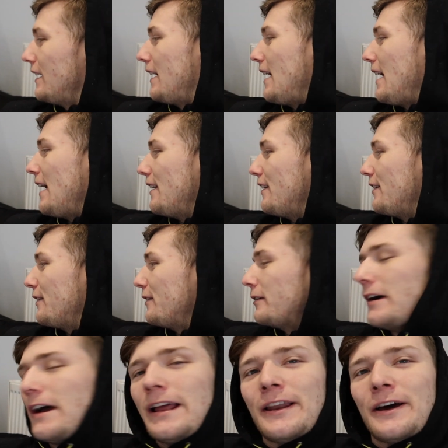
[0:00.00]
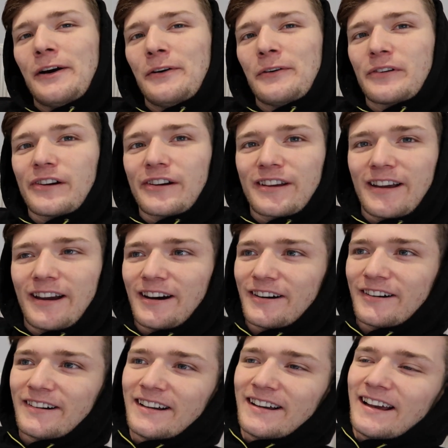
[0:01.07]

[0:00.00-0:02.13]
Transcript: Hello. Hello. Hello. Good girl.